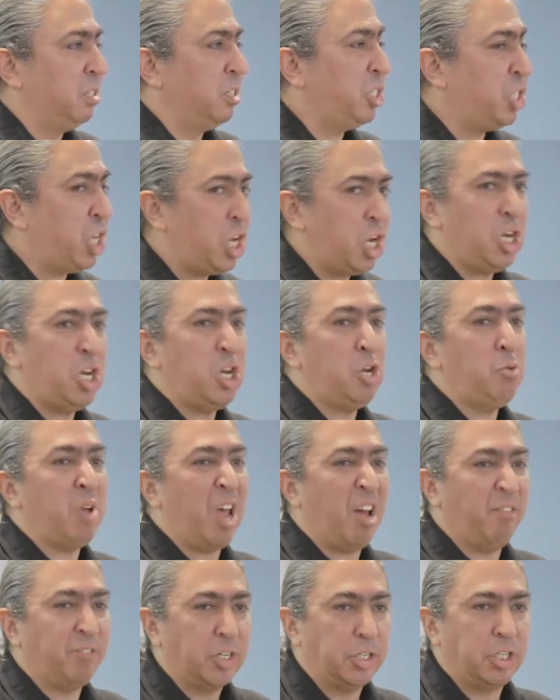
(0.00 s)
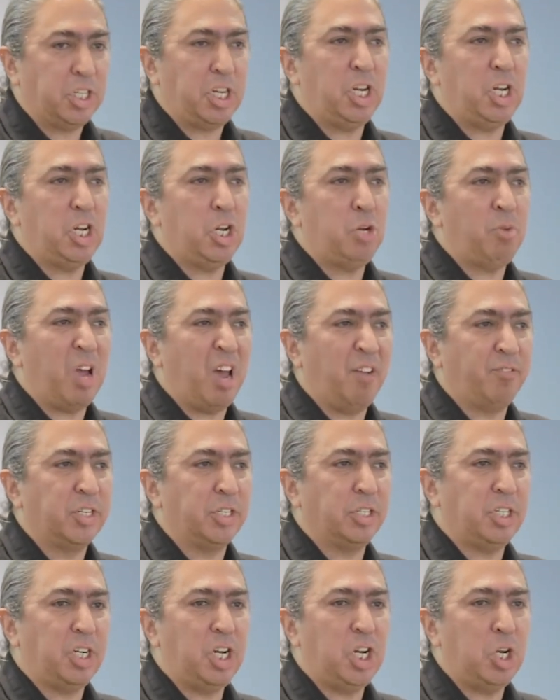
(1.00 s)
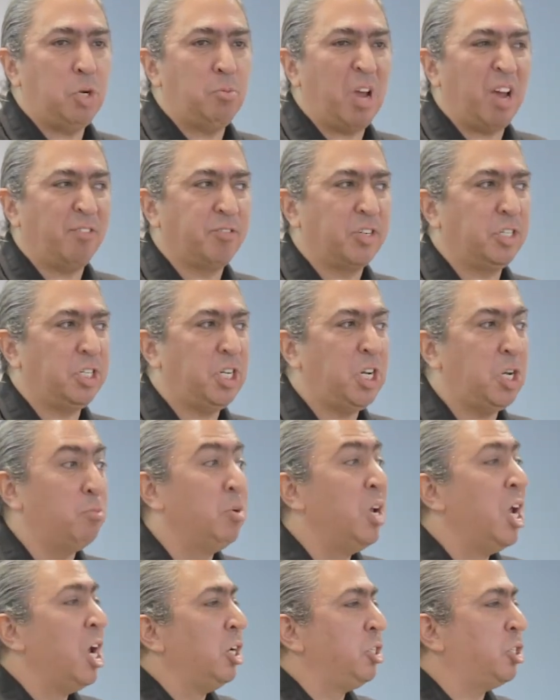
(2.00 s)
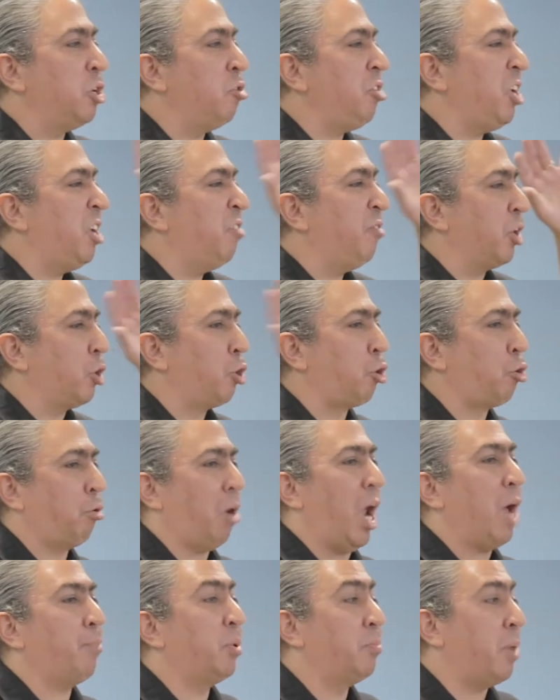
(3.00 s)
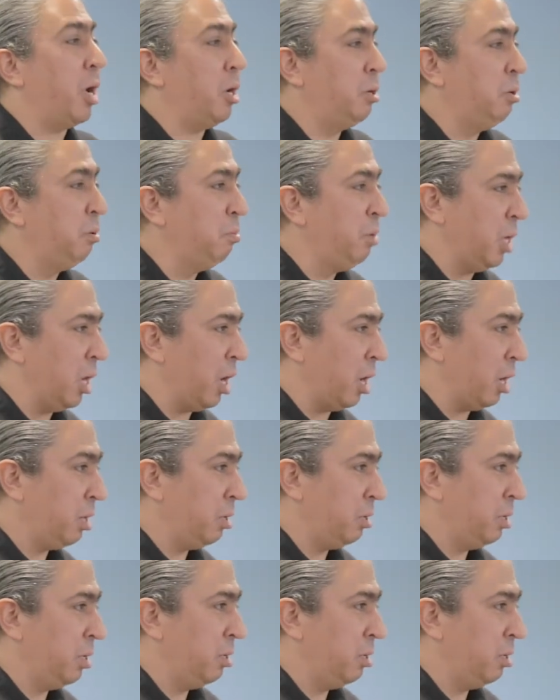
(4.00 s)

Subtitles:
Team after team after team after team don't give a crap about who we are.